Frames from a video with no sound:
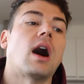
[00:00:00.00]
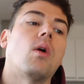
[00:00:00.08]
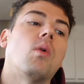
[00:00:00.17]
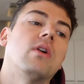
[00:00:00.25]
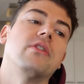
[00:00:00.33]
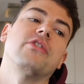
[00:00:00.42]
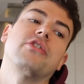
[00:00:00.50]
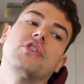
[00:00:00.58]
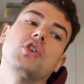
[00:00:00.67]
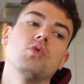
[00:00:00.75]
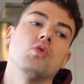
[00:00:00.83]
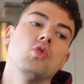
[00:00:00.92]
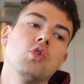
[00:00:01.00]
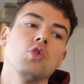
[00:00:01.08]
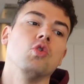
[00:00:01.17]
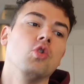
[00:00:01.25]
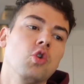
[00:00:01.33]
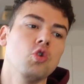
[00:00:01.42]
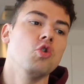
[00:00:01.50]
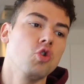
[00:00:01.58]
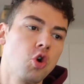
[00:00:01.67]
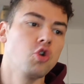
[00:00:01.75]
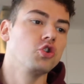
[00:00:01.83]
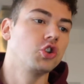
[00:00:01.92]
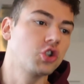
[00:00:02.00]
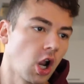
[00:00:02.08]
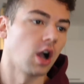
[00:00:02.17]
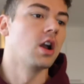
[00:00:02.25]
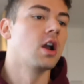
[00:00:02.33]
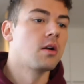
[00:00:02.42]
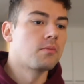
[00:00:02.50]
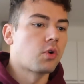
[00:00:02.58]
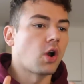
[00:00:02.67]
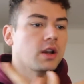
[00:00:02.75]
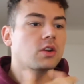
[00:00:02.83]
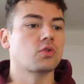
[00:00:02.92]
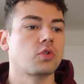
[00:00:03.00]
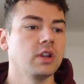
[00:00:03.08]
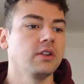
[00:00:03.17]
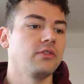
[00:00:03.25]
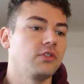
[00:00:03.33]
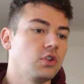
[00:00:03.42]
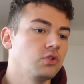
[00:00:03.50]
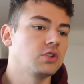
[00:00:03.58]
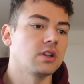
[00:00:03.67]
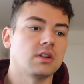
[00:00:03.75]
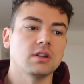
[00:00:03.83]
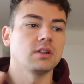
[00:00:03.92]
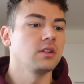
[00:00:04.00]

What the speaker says: our future, bright green future.